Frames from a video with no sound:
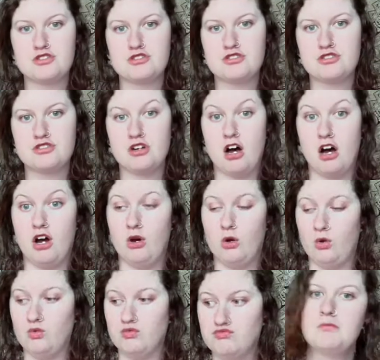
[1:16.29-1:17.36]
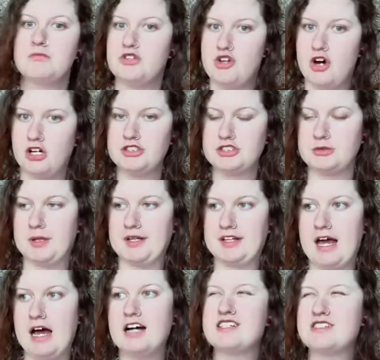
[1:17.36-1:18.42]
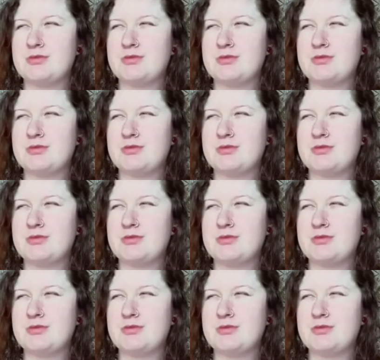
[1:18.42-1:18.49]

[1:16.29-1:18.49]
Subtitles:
So I'm not doing that,